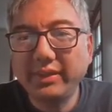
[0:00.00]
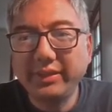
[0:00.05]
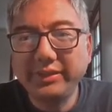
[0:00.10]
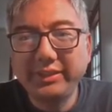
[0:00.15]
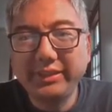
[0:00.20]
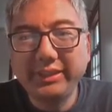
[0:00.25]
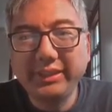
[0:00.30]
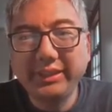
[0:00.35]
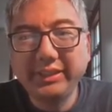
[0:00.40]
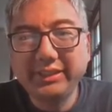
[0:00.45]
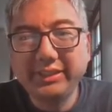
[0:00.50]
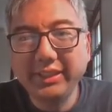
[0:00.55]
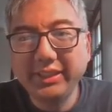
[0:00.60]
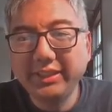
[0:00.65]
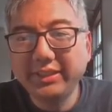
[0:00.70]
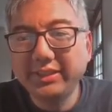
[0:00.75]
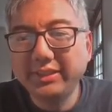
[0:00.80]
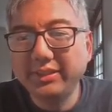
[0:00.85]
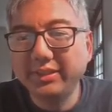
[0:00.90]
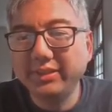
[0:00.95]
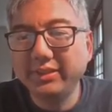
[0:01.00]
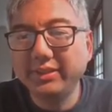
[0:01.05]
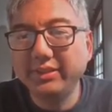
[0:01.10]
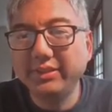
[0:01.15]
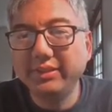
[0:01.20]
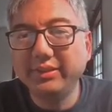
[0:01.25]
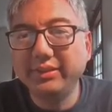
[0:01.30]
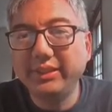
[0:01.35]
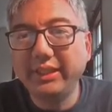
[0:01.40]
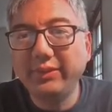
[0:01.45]
c6,
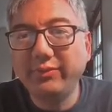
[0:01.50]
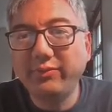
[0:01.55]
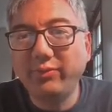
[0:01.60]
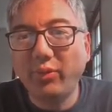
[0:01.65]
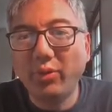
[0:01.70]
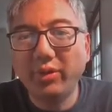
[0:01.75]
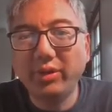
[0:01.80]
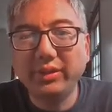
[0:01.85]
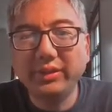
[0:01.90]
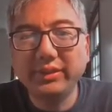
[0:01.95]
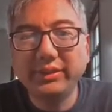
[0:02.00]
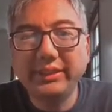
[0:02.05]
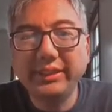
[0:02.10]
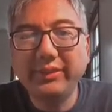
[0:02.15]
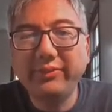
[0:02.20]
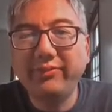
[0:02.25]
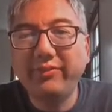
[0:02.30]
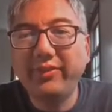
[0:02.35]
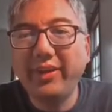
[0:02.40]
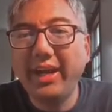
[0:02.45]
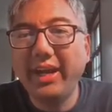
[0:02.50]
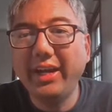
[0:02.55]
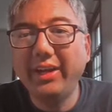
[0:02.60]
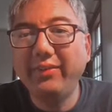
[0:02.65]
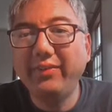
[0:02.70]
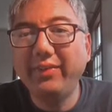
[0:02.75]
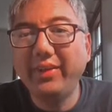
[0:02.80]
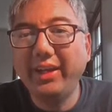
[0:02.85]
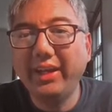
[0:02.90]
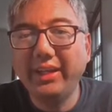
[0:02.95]
d4,
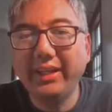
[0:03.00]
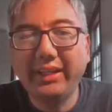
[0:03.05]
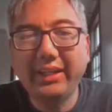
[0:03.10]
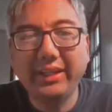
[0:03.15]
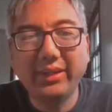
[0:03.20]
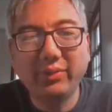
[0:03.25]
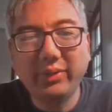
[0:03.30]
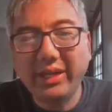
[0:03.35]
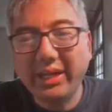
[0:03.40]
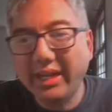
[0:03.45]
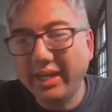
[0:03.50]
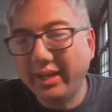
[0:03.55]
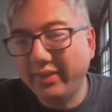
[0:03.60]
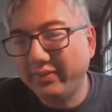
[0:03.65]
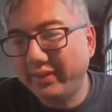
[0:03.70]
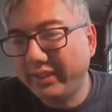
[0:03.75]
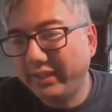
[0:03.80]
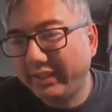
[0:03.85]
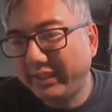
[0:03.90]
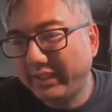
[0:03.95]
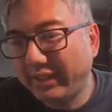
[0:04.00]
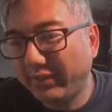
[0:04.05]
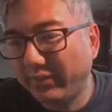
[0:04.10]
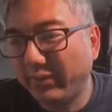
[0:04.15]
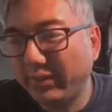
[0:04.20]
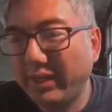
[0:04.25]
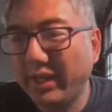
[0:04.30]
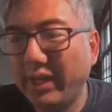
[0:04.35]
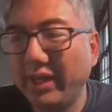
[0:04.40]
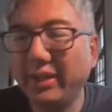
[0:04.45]
d5, and here we have the
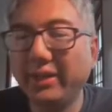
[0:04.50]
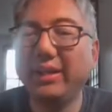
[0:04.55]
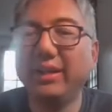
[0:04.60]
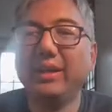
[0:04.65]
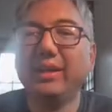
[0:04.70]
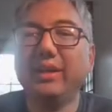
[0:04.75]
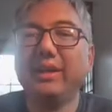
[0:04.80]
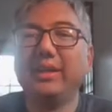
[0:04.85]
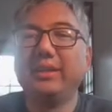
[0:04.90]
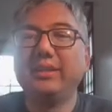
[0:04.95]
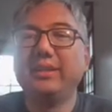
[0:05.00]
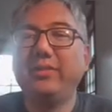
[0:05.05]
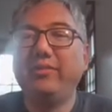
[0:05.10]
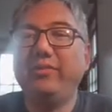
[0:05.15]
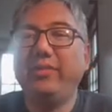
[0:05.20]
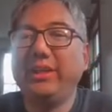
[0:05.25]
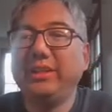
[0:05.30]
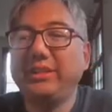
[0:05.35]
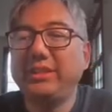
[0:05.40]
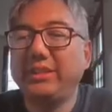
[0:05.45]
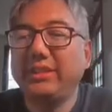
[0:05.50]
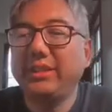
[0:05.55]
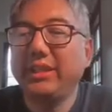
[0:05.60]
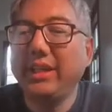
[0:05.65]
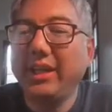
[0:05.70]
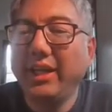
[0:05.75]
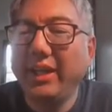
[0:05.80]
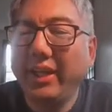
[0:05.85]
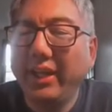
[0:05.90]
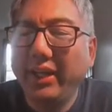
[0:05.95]
Carol Khan defense.
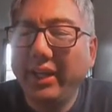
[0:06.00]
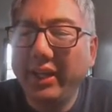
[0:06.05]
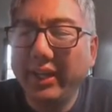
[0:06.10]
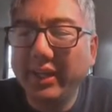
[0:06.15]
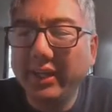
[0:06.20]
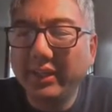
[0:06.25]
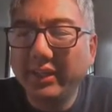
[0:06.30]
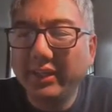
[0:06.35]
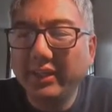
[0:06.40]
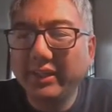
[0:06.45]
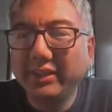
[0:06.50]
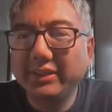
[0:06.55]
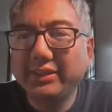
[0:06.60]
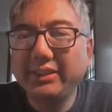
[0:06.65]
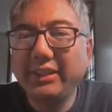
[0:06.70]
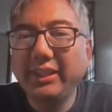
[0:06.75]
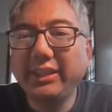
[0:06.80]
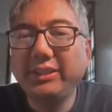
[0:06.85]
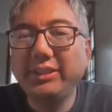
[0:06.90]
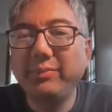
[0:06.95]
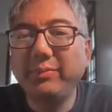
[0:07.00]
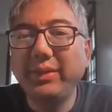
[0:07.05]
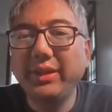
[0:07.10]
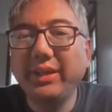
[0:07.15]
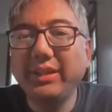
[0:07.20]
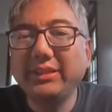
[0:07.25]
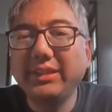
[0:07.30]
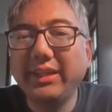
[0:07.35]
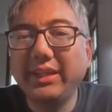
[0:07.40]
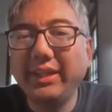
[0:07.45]
And Stacia
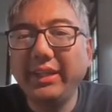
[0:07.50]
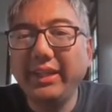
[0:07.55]
plays